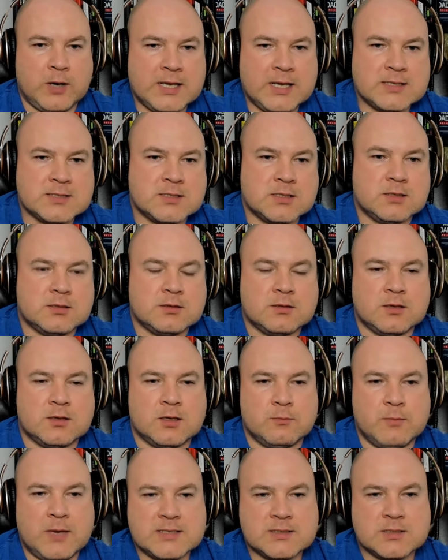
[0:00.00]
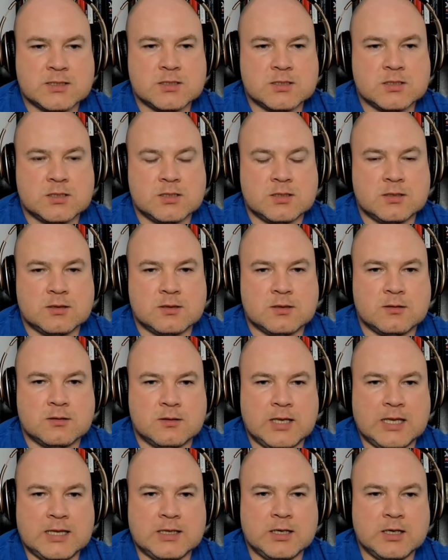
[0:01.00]
branding and messaging
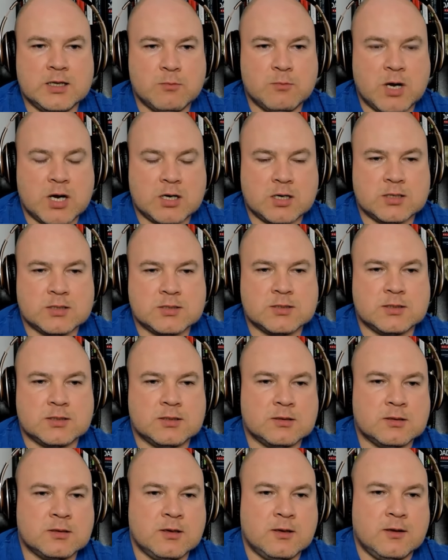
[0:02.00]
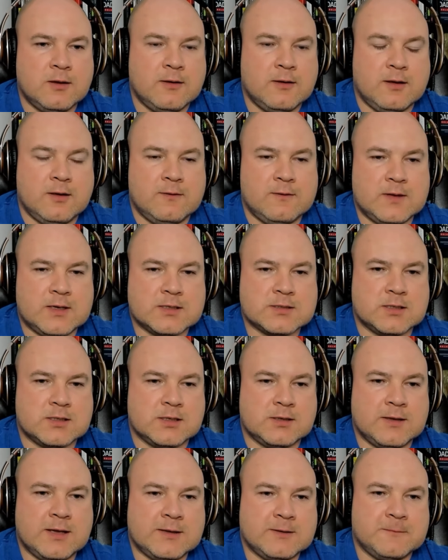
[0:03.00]
and lead marketing and things
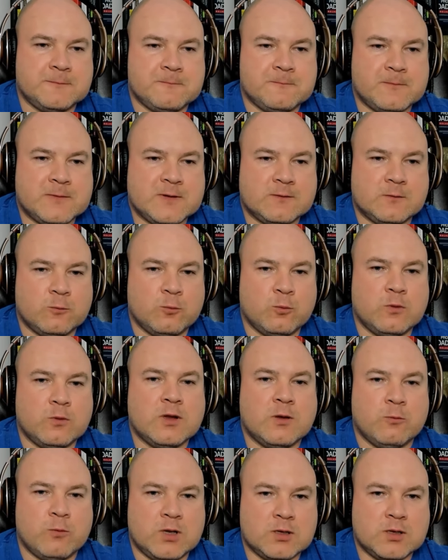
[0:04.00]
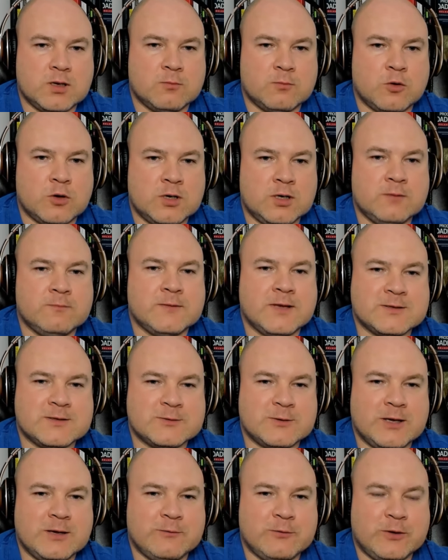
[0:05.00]
like that. So welcome, Orly.
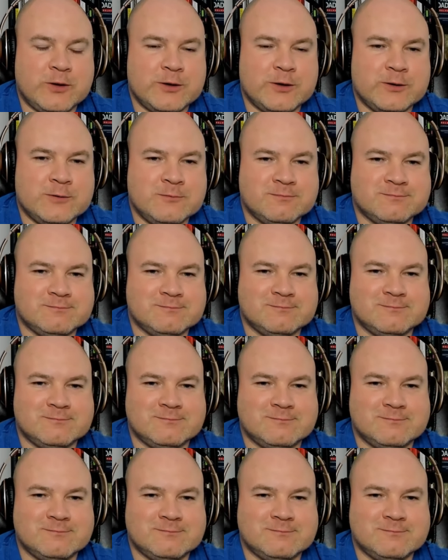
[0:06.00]
Nice to have you here.